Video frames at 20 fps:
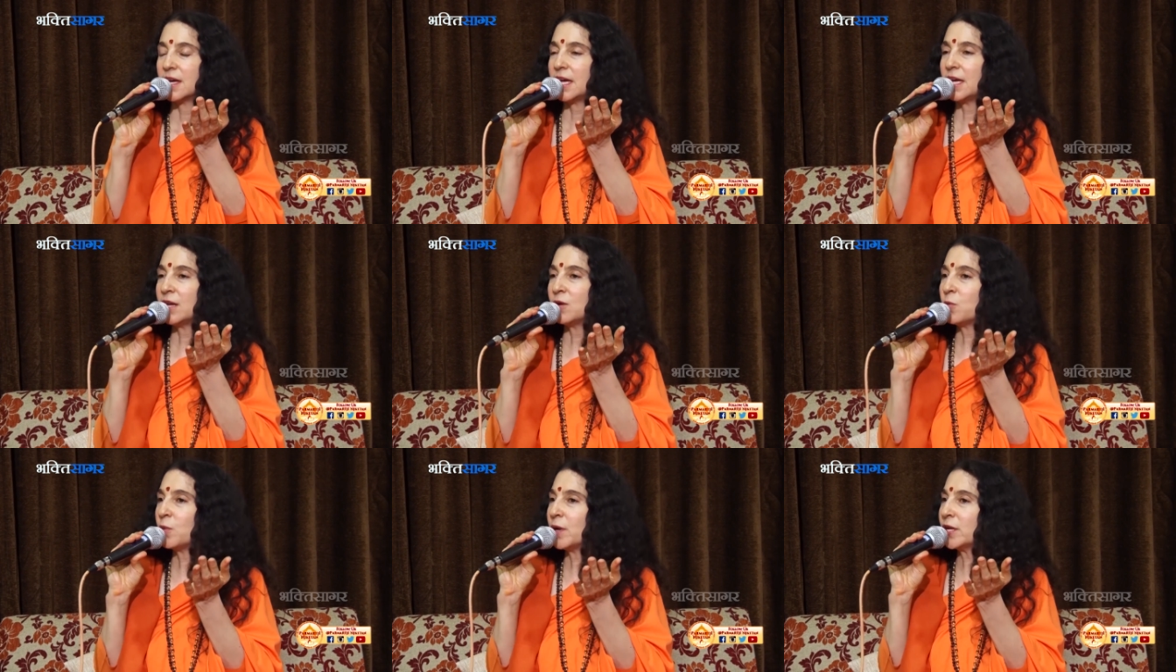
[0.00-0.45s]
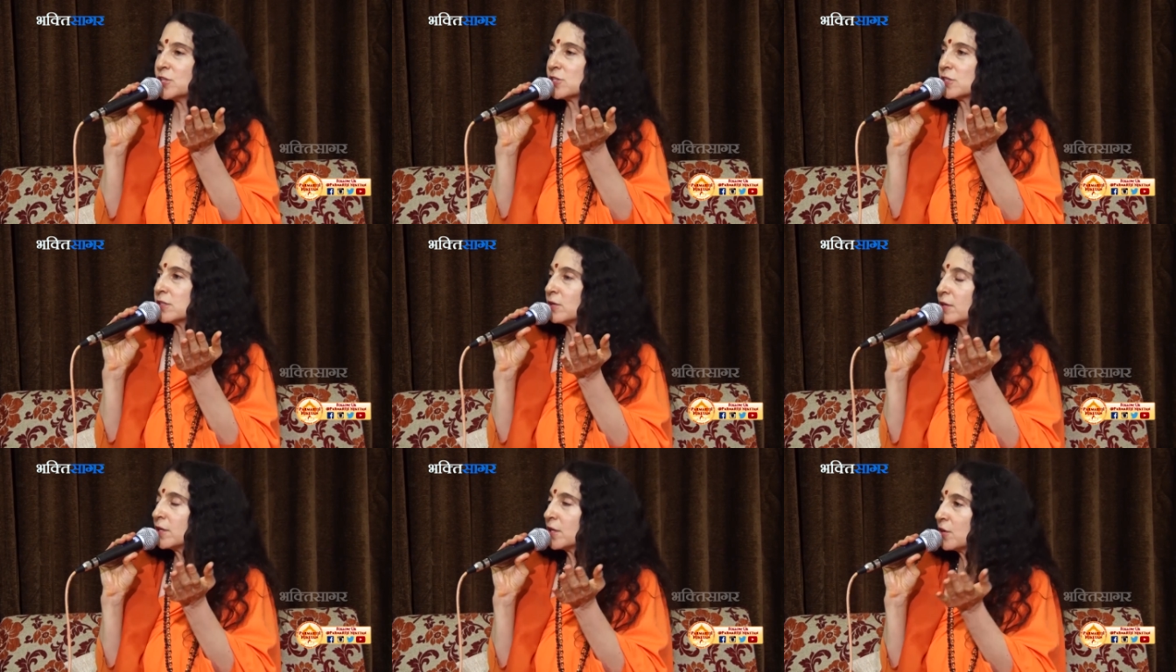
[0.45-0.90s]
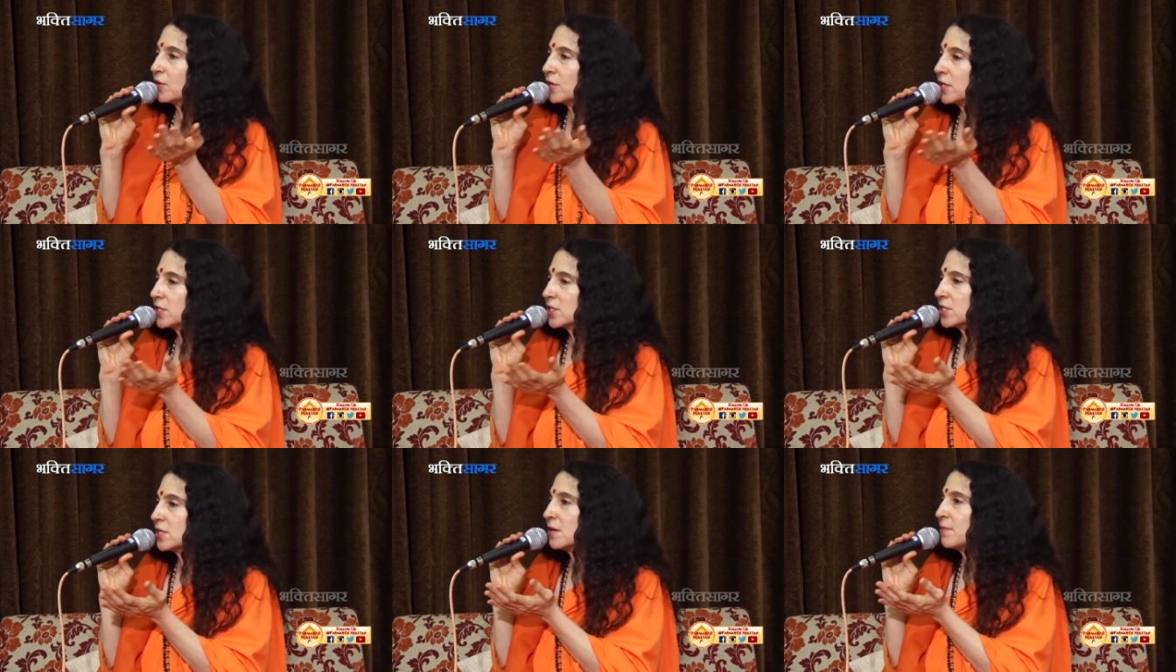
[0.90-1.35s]
in which Lord
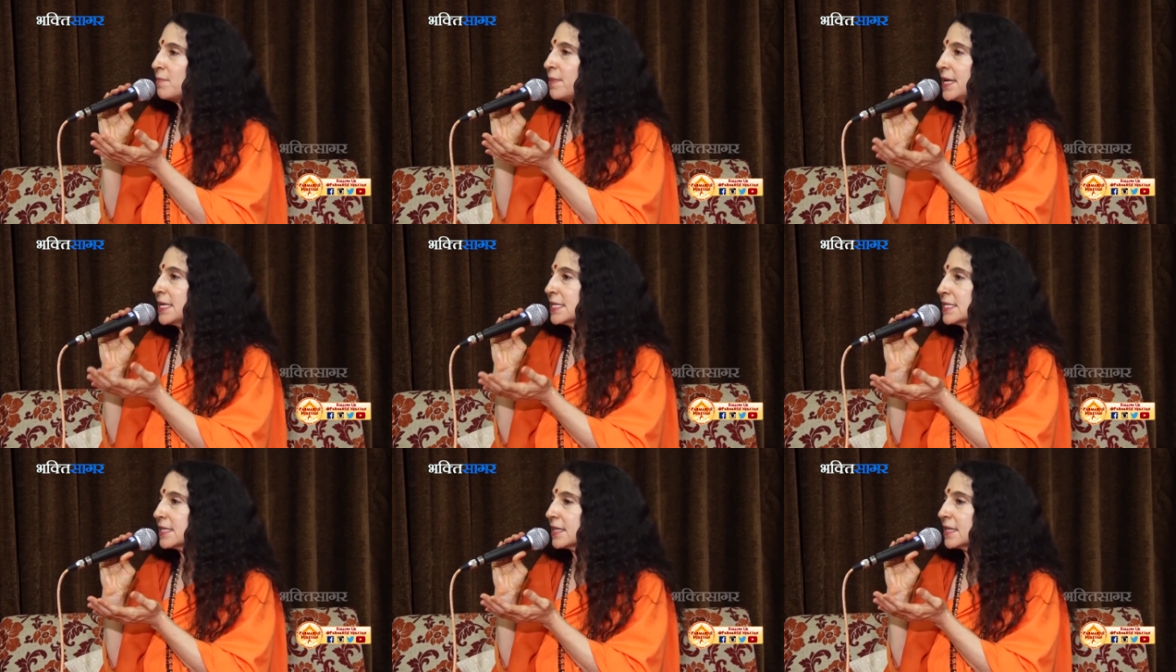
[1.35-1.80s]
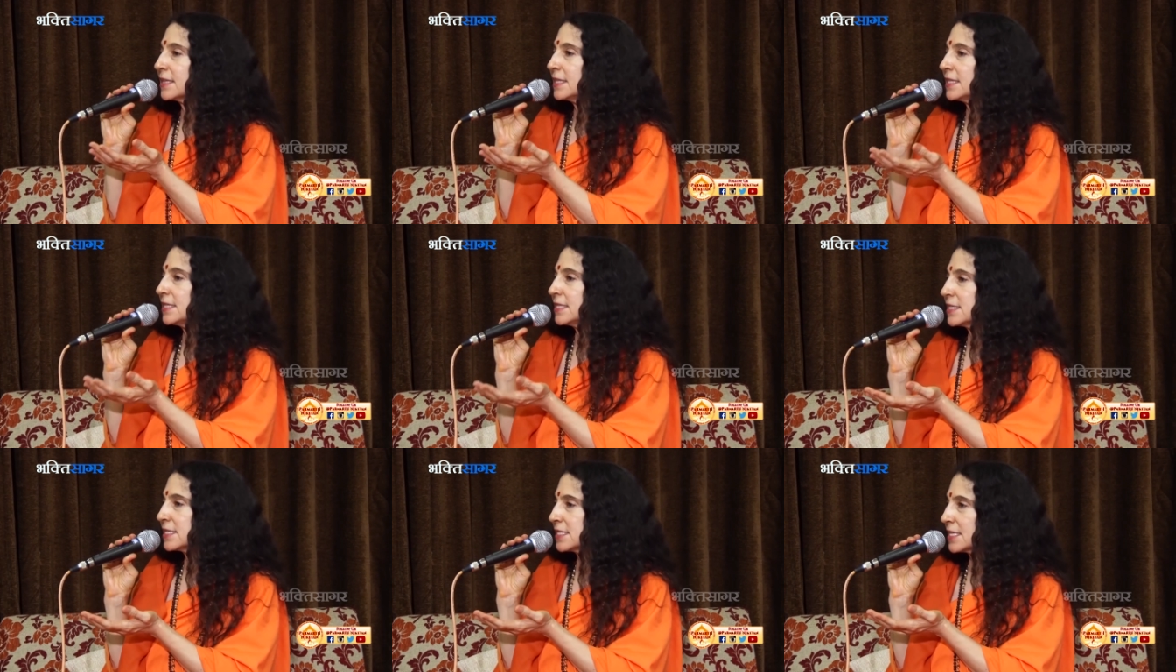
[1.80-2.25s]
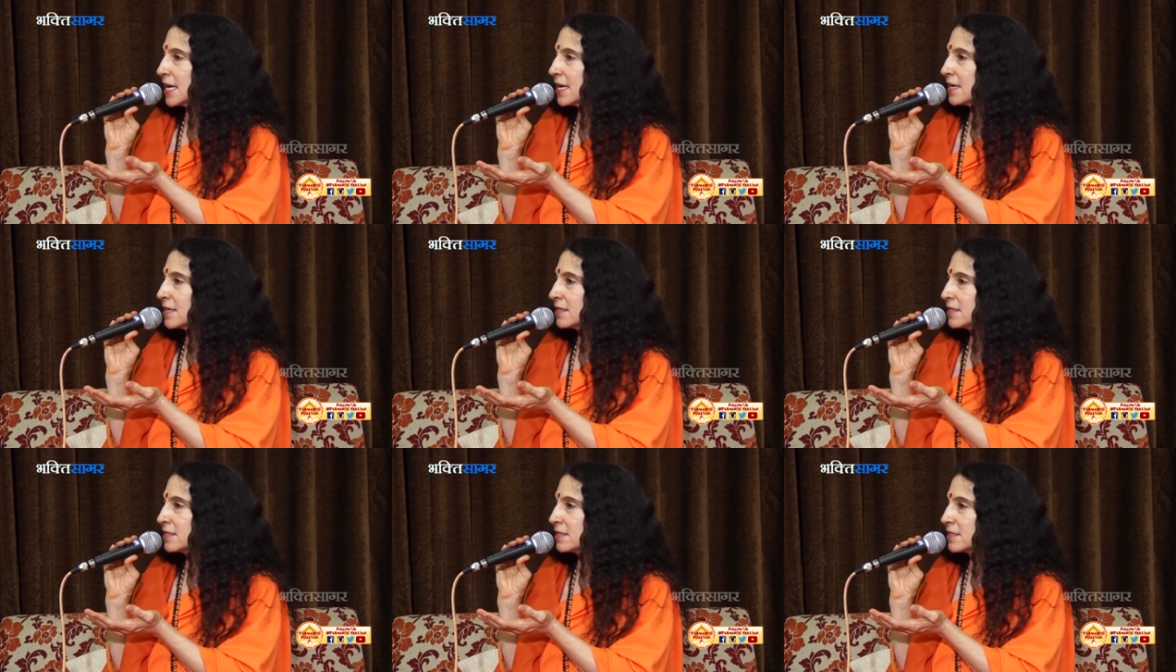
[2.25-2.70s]
Krishna basically
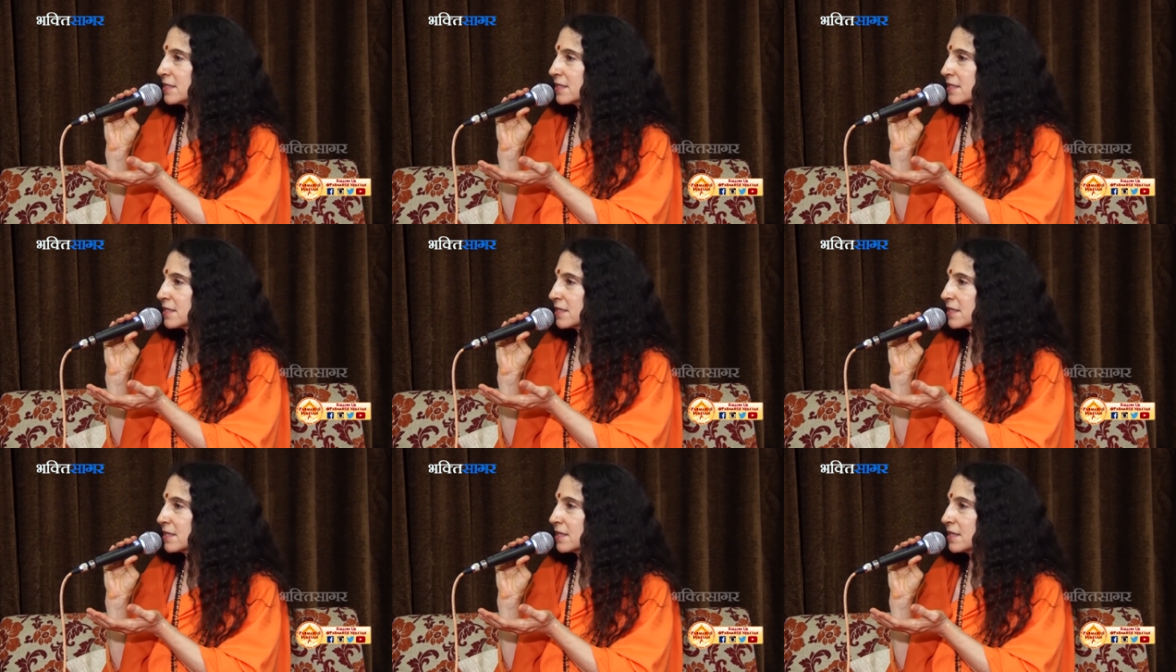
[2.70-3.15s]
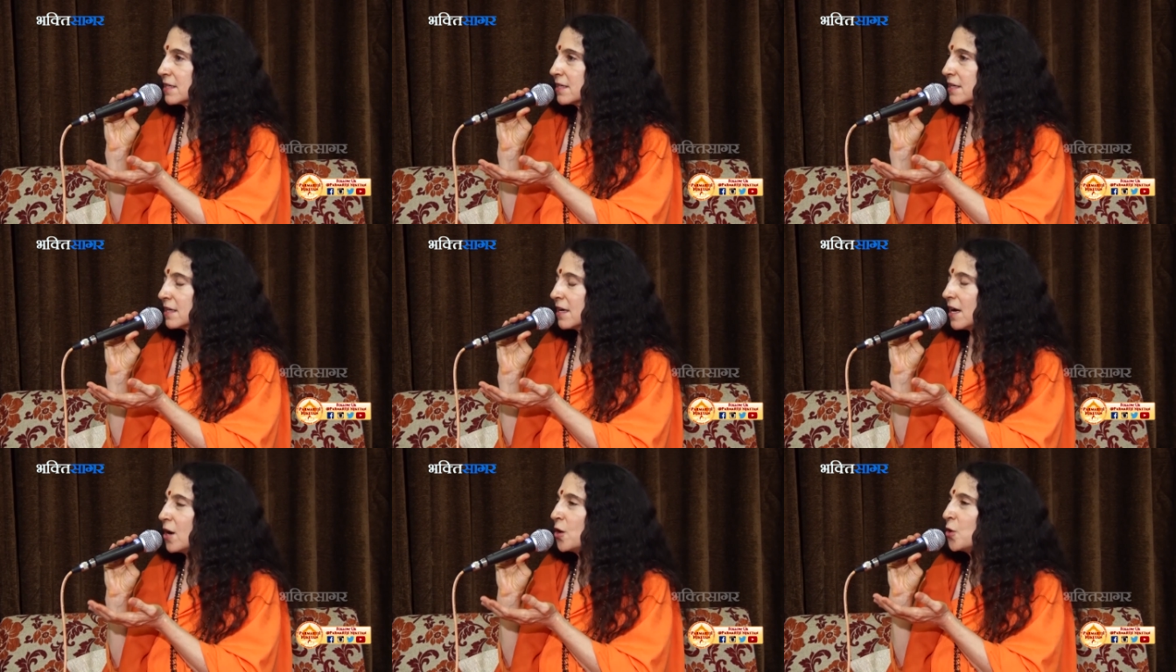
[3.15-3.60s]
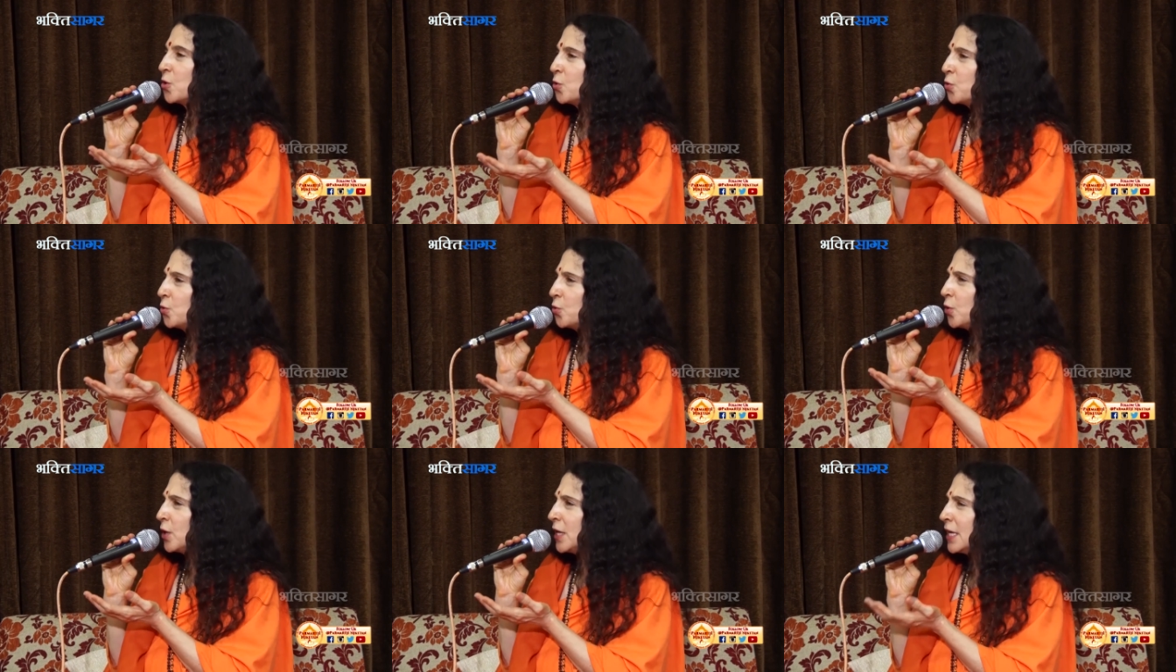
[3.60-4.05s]
says,
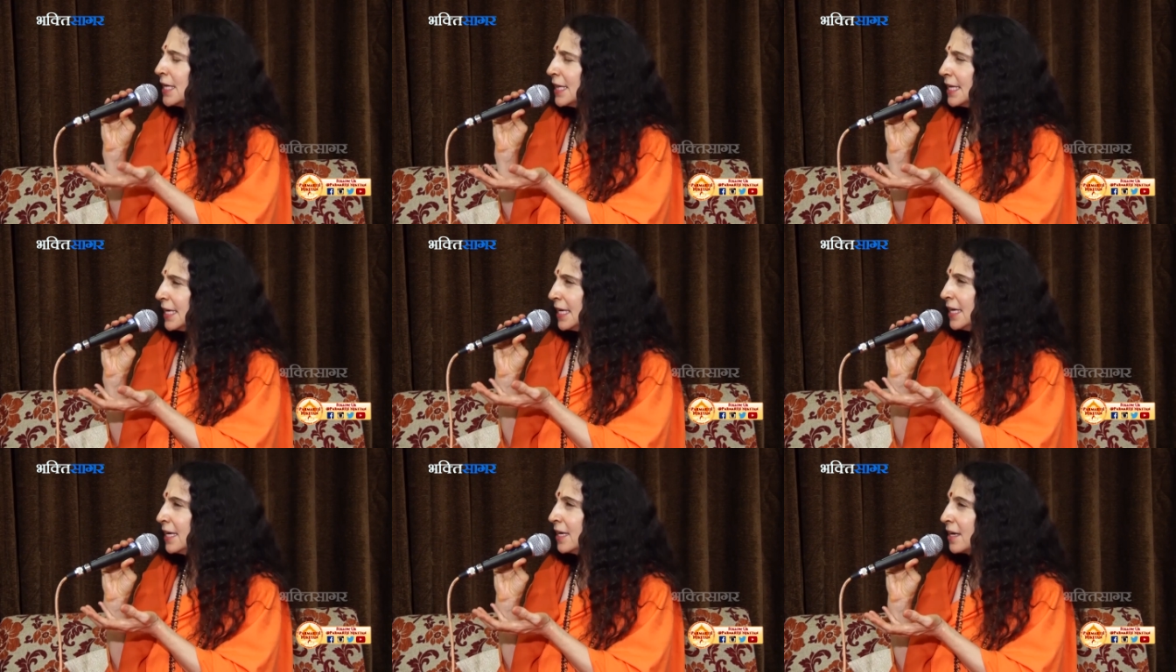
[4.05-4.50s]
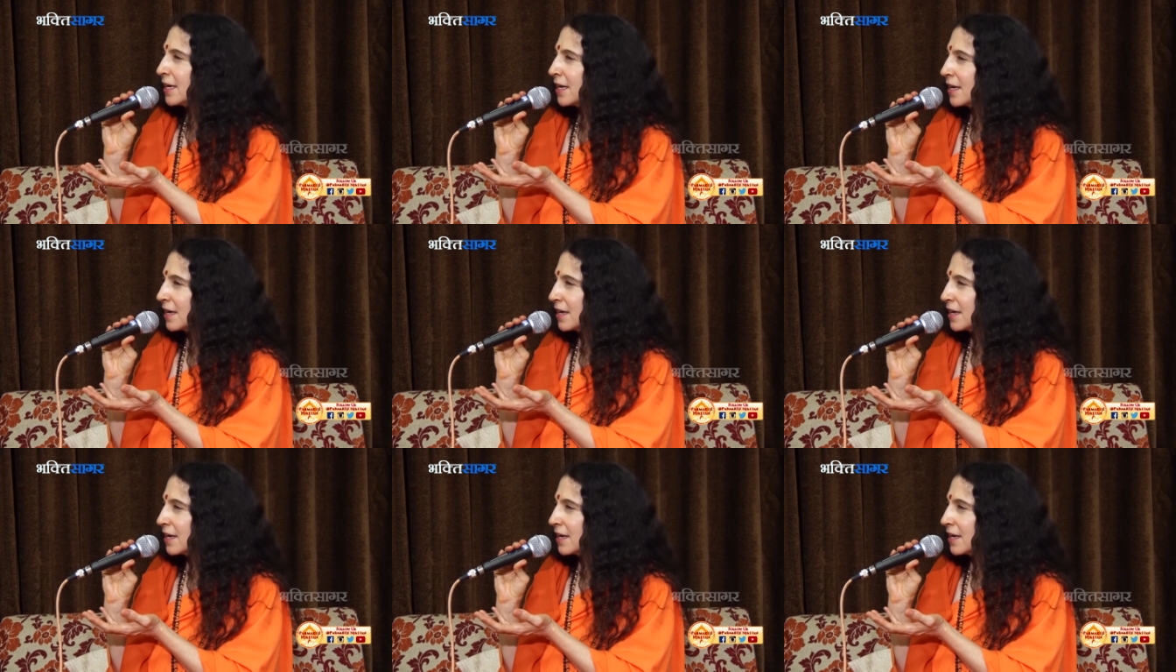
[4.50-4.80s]
oh, really?